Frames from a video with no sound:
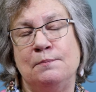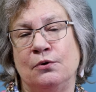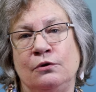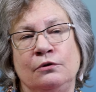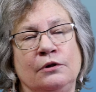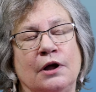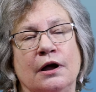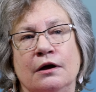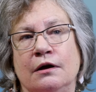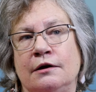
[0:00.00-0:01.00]
people
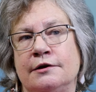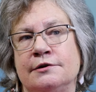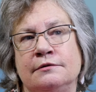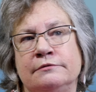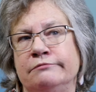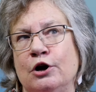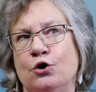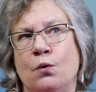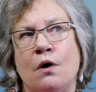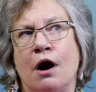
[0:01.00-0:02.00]

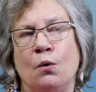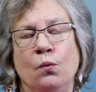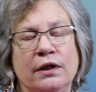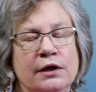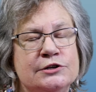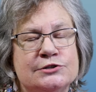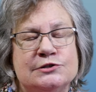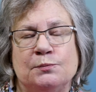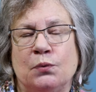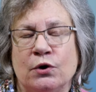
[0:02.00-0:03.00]
who are willing to
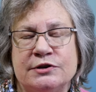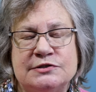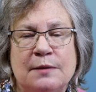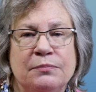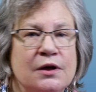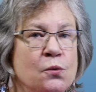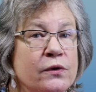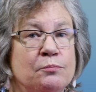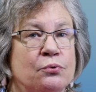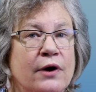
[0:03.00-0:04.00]
support something
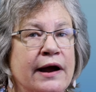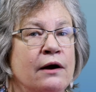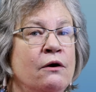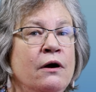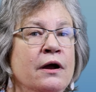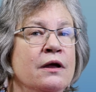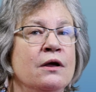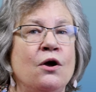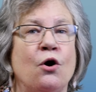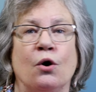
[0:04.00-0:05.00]
with prayer
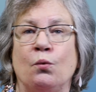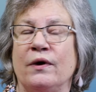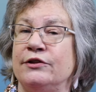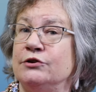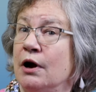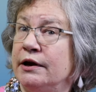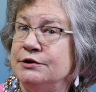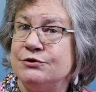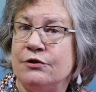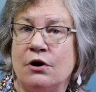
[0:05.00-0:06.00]
or with
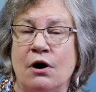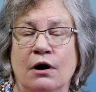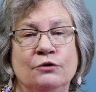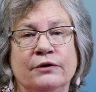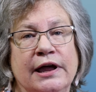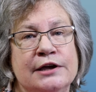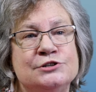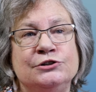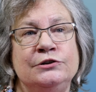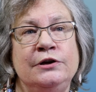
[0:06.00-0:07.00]
talking to their
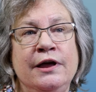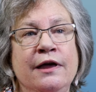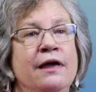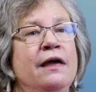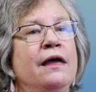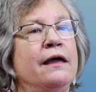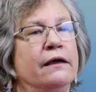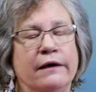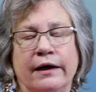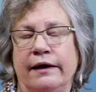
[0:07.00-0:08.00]
congregation.
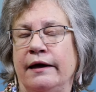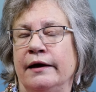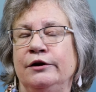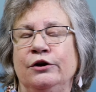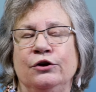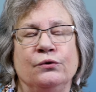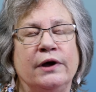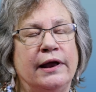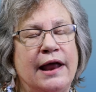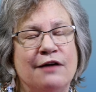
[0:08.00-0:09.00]
Again, you
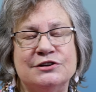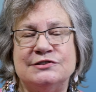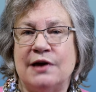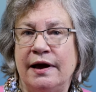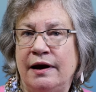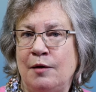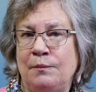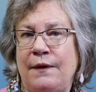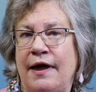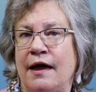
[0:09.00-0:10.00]
can have a sign
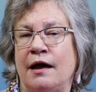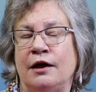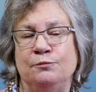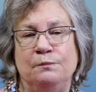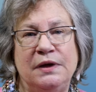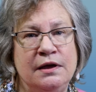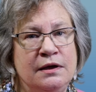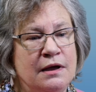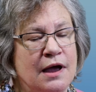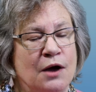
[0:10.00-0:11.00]
up and
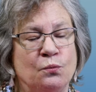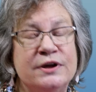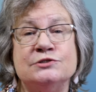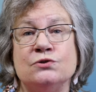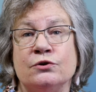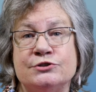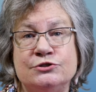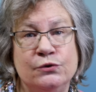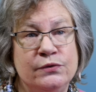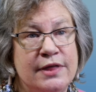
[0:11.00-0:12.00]
be a
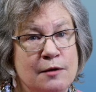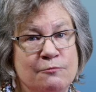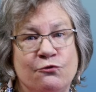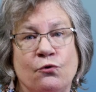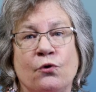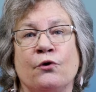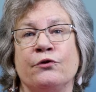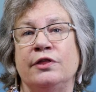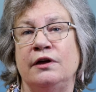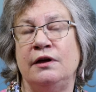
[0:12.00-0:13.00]
resource to them
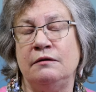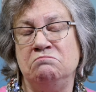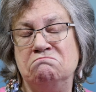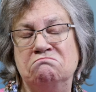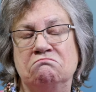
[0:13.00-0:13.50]
for the